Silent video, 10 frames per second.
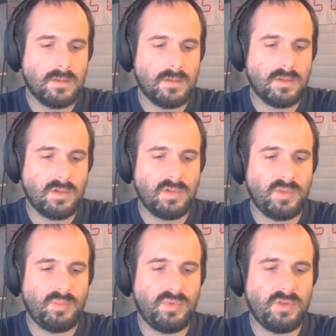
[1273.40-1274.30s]
Hold the
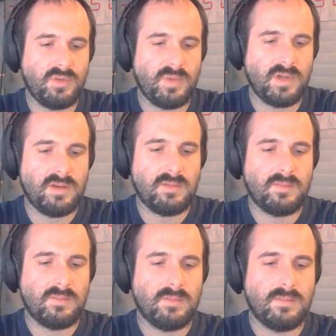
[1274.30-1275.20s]
bootload button,
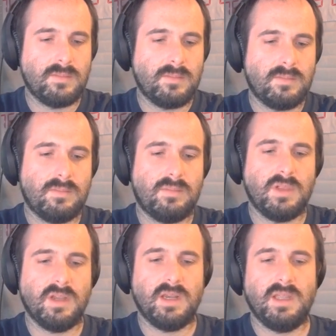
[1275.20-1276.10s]

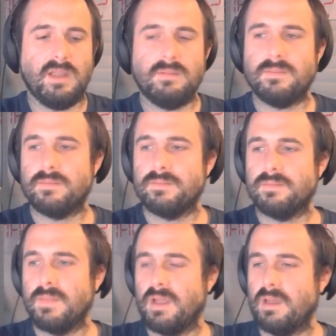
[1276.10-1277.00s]
plug it in.
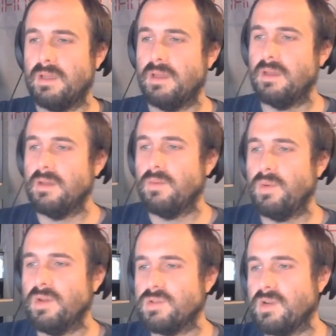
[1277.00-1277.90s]

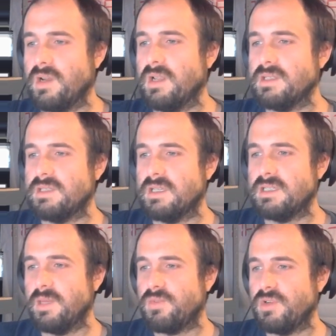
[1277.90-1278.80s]
Windows recognizes
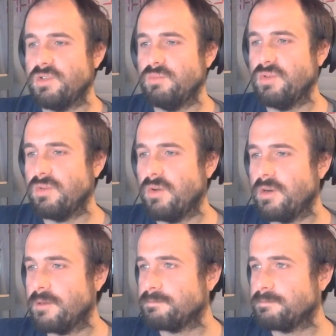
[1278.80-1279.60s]
STM32 bootloader.